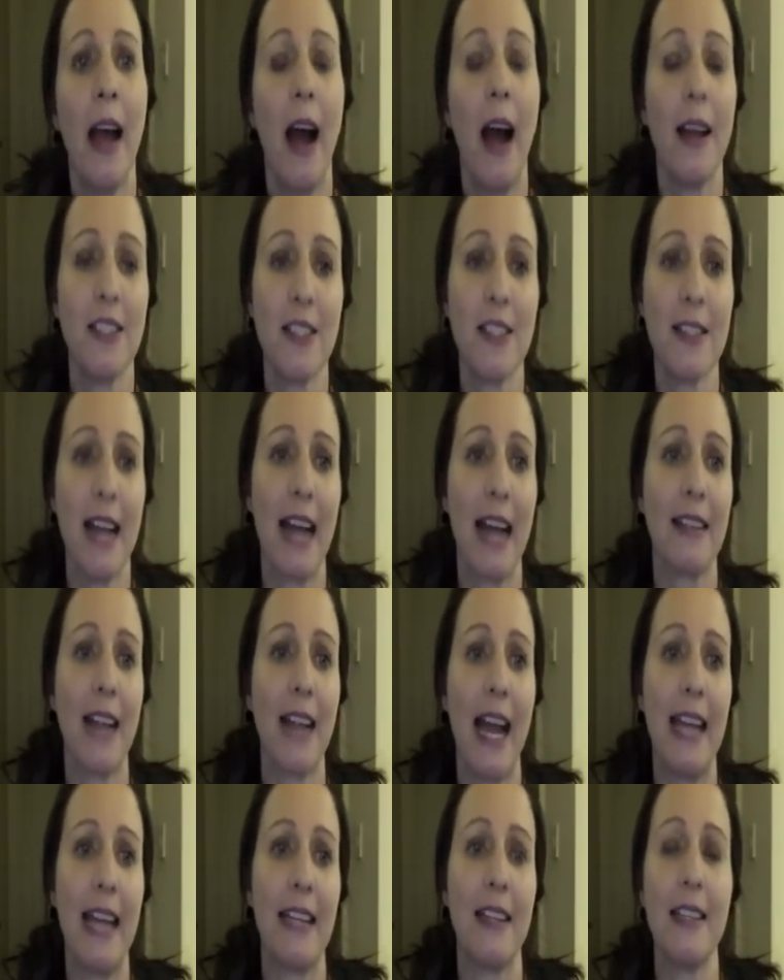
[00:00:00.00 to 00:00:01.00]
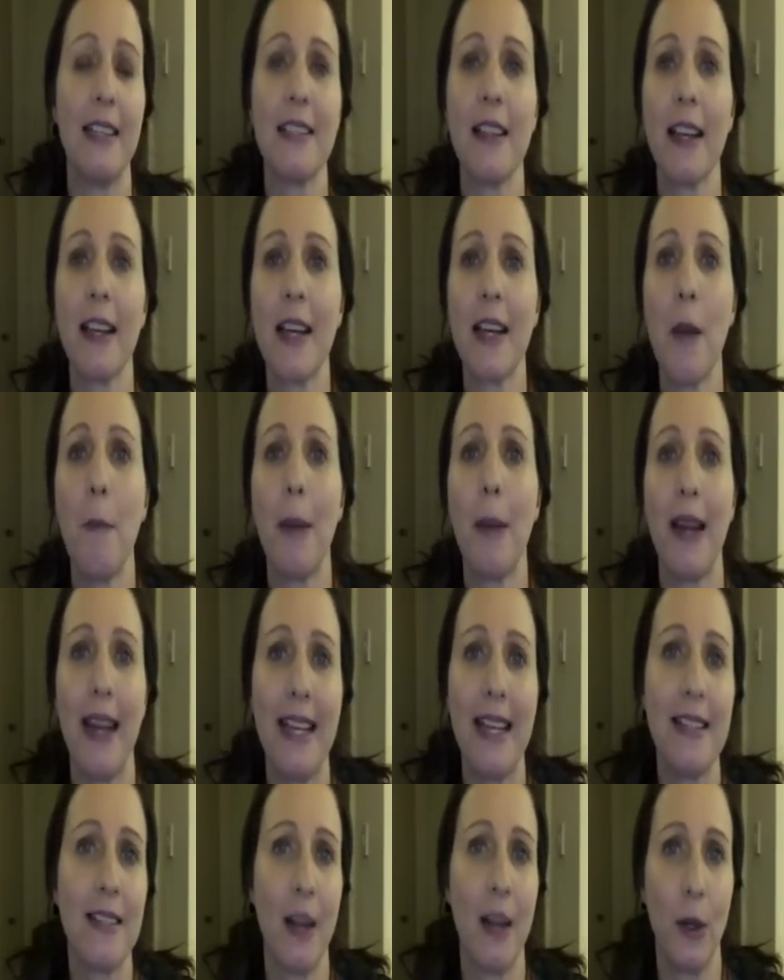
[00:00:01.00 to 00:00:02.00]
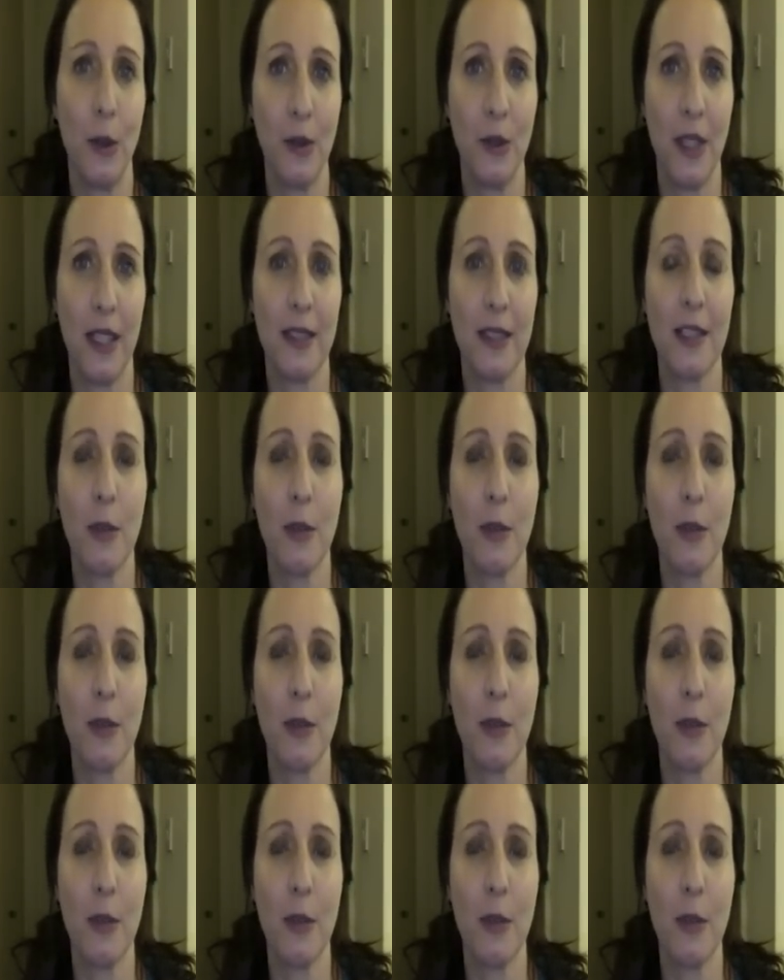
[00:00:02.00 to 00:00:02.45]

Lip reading: I just add that in, and it's like a placeholder.